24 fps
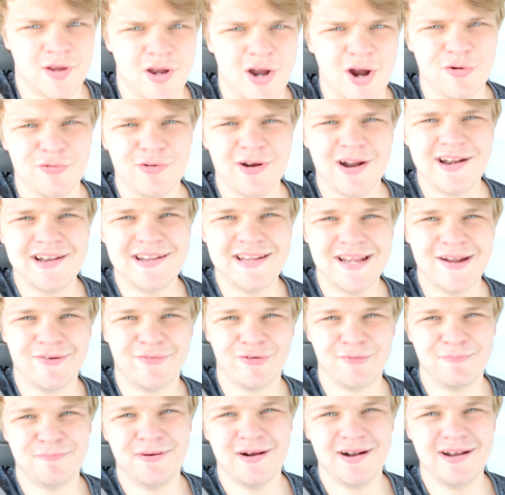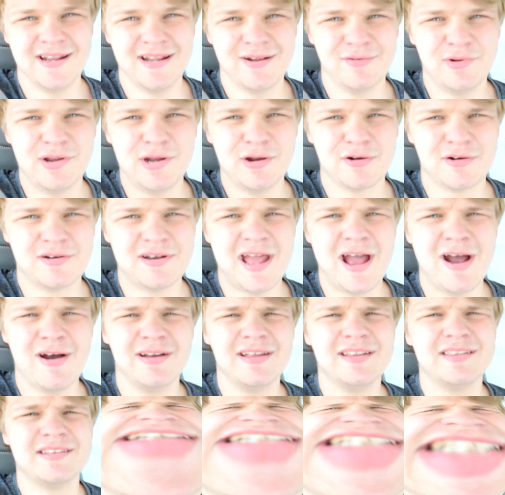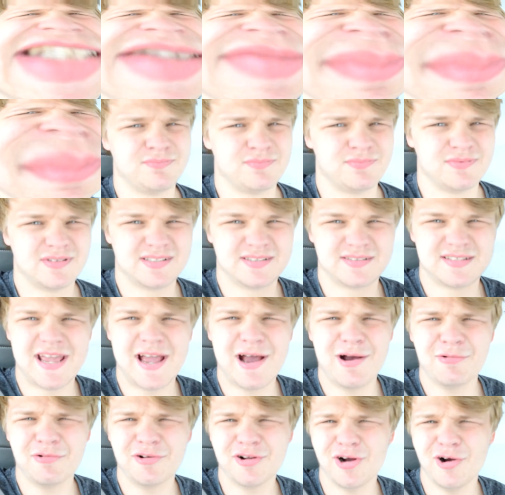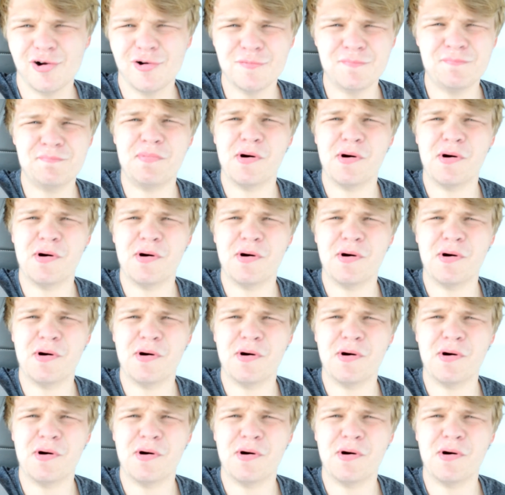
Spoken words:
Alrighty, everybody. We are now in this town called